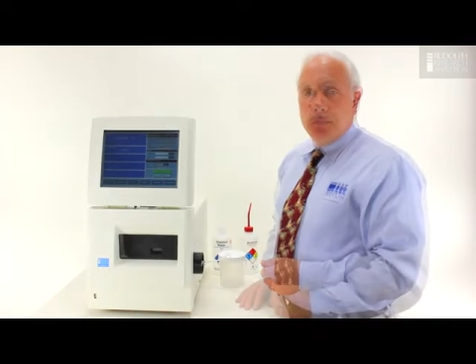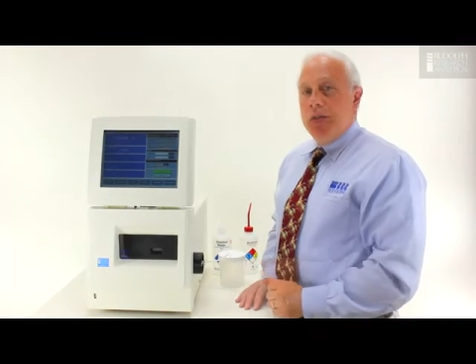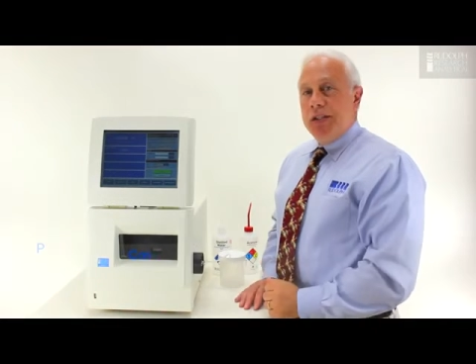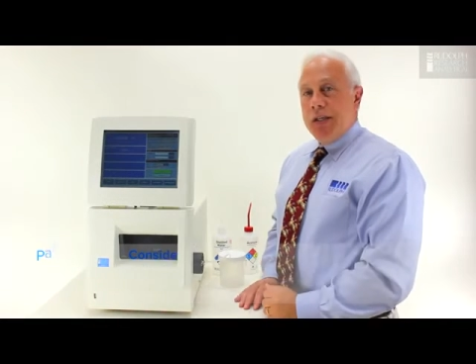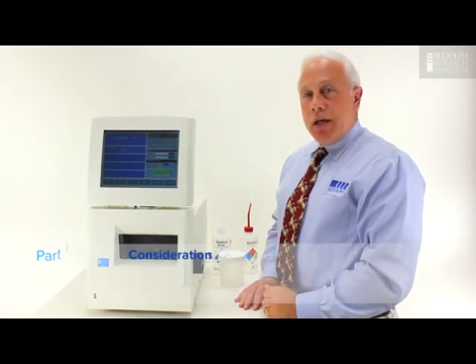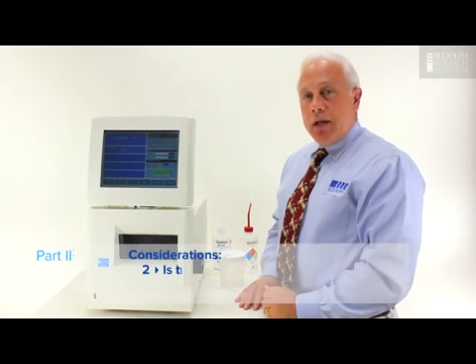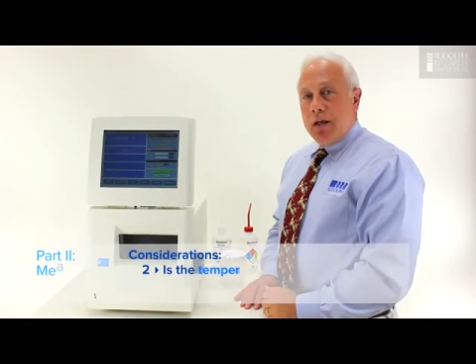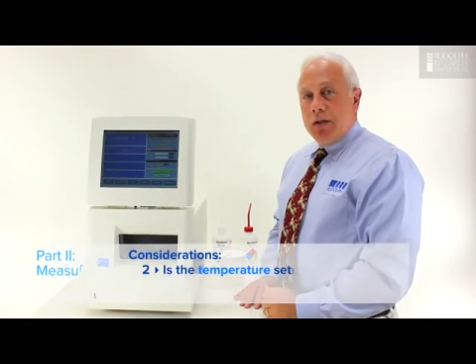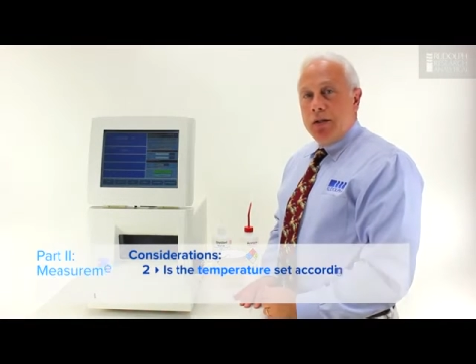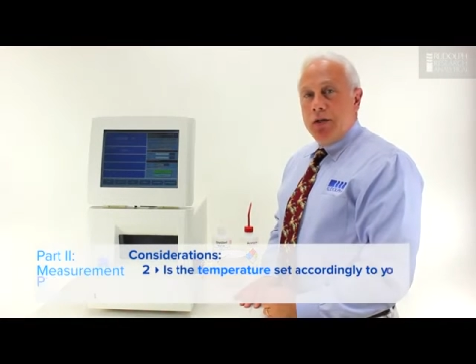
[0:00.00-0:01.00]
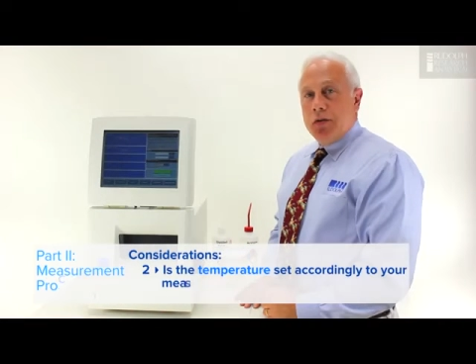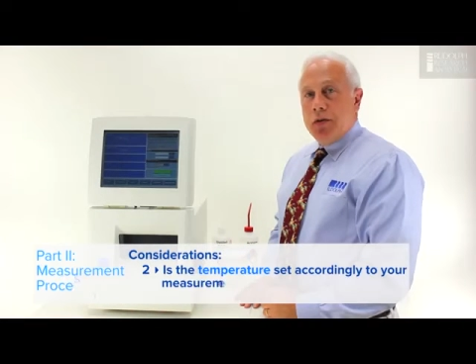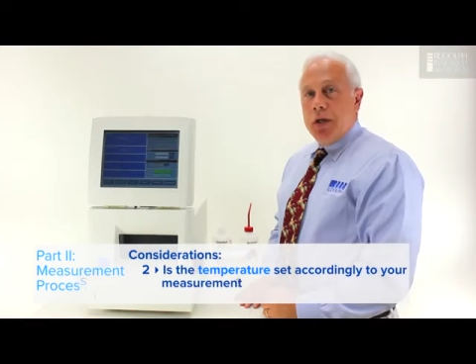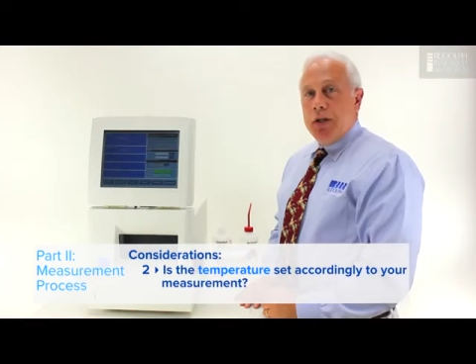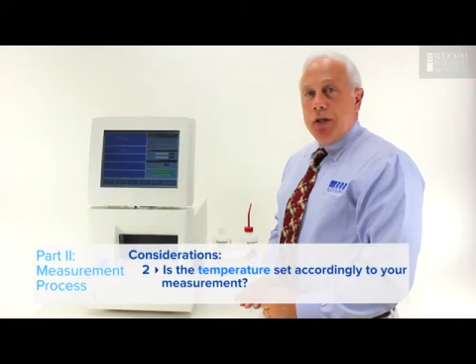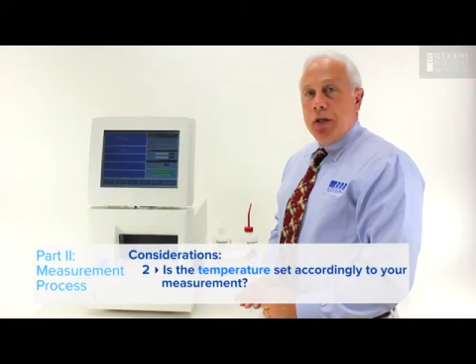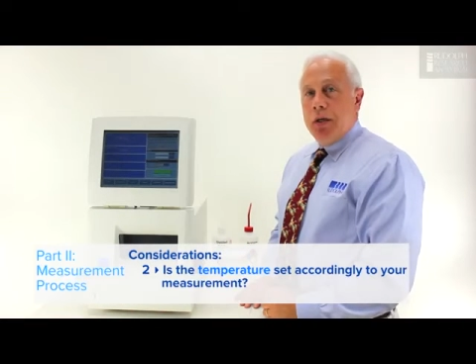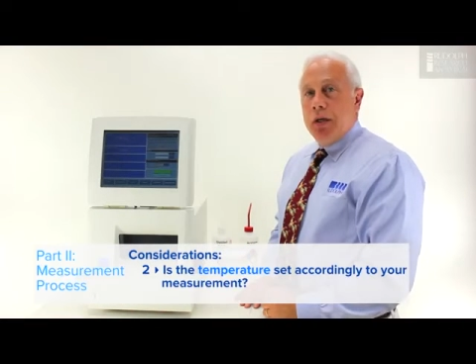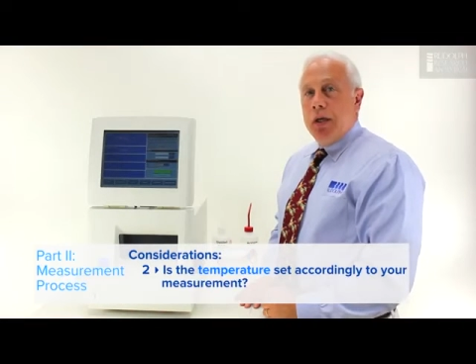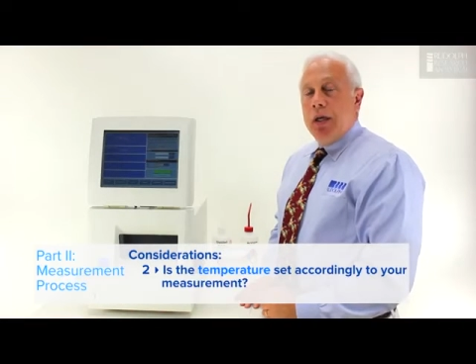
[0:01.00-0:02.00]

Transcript: The second consideration